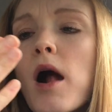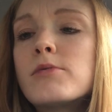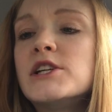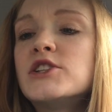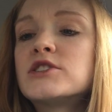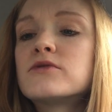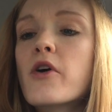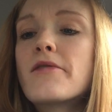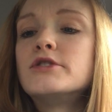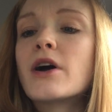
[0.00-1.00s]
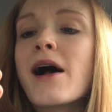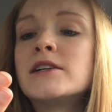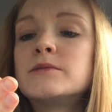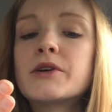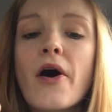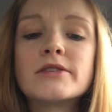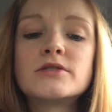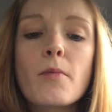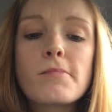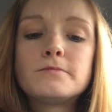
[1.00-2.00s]
I would eat this in front of you guys
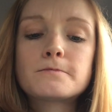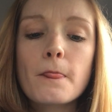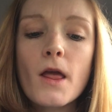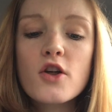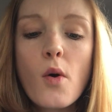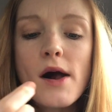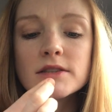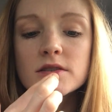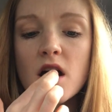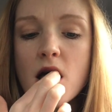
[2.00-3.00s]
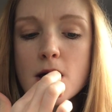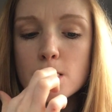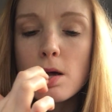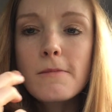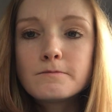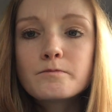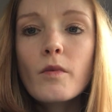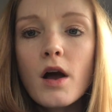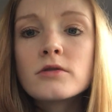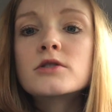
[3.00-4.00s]
because otherwise
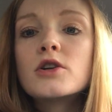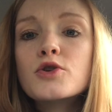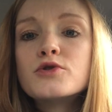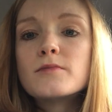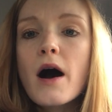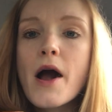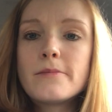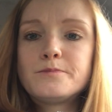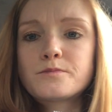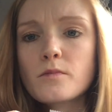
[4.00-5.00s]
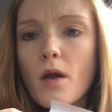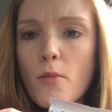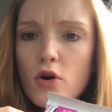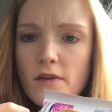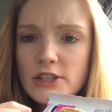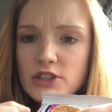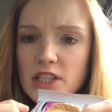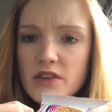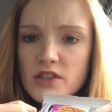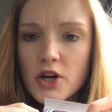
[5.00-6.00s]
I was gonna lose my motivation
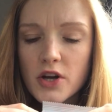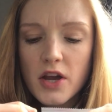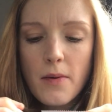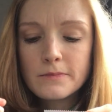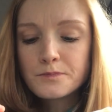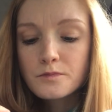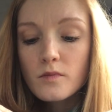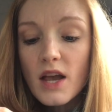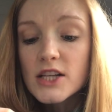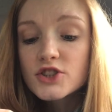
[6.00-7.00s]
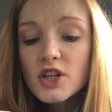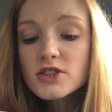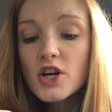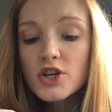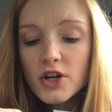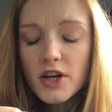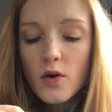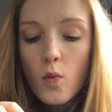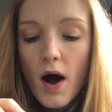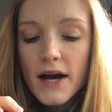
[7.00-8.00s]
to eat this cookie. It's just a
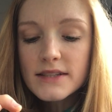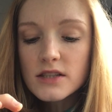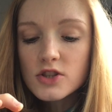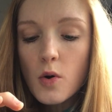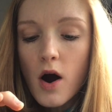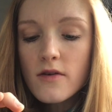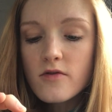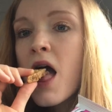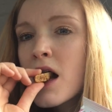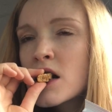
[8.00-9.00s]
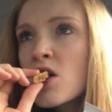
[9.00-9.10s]
cookie. Why is it so hard for me?